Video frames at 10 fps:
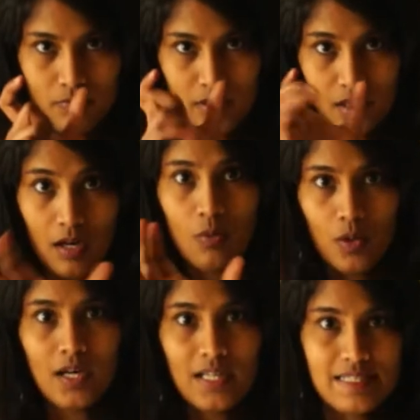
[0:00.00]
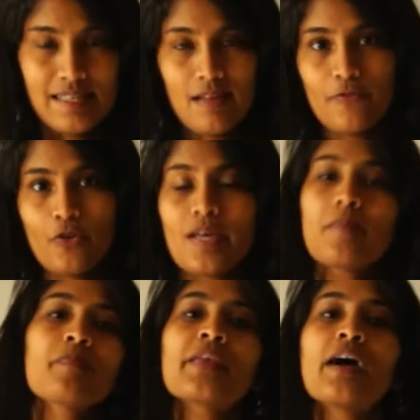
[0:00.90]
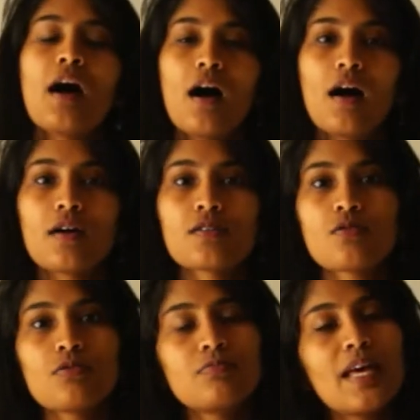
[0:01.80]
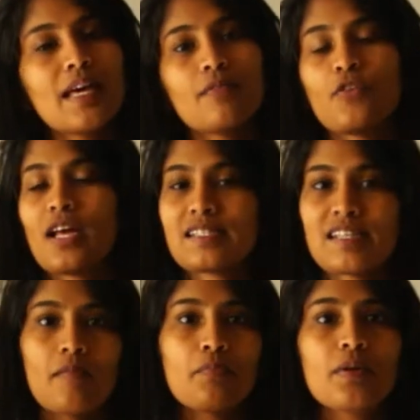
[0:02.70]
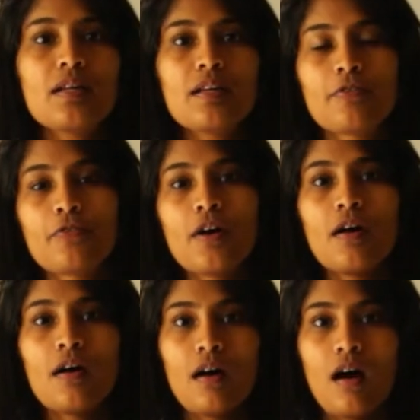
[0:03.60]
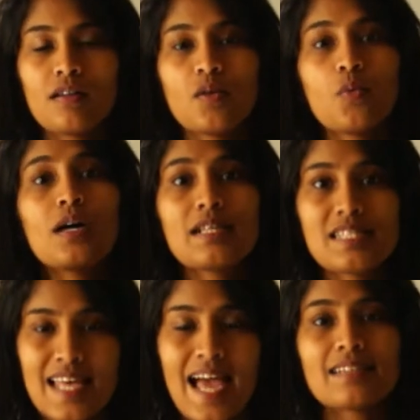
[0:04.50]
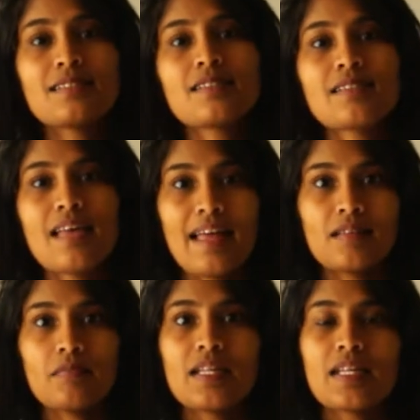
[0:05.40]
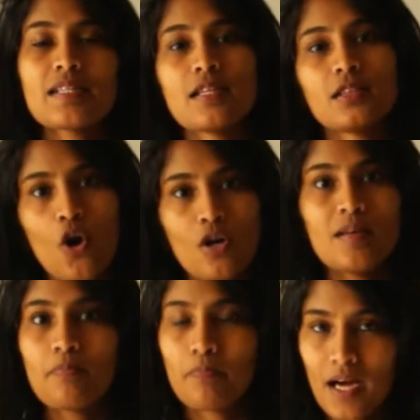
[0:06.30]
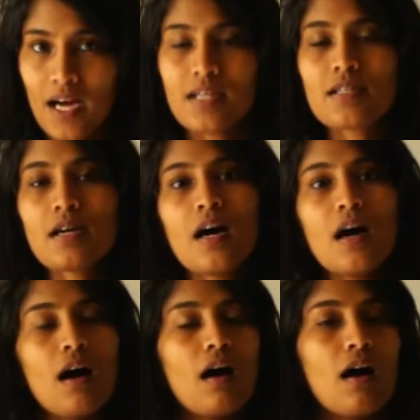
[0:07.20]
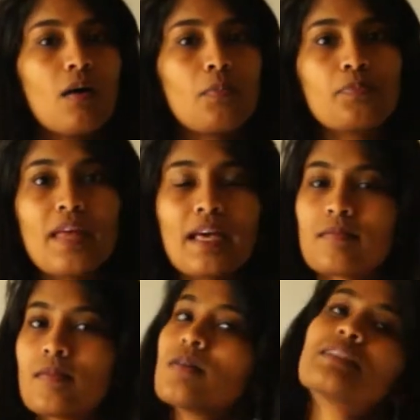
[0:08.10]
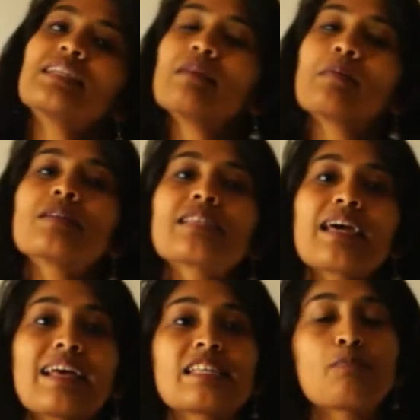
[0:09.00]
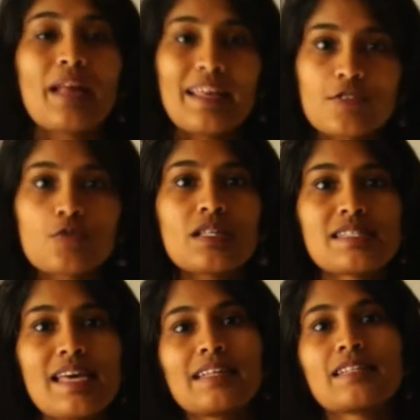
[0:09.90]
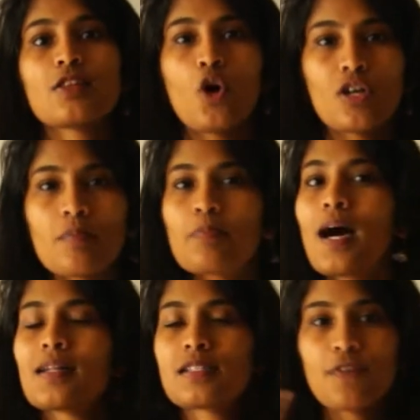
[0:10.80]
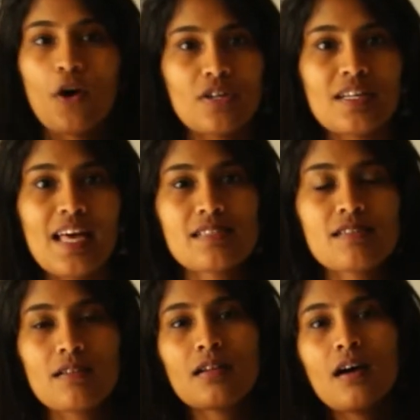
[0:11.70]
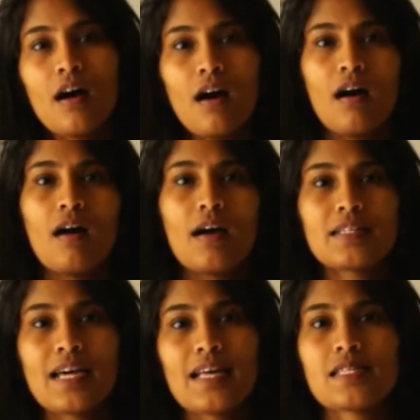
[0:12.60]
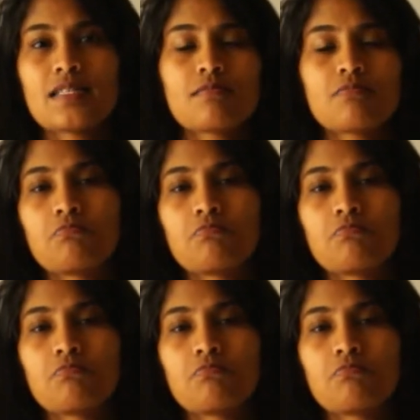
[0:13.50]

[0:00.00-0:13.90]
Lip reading: word itself. Okay. So they, for example, if the word is cactus and the meaning is a thorny plant, the team members can explain it to me saying it's a thorny plant, it's found in the desert, it has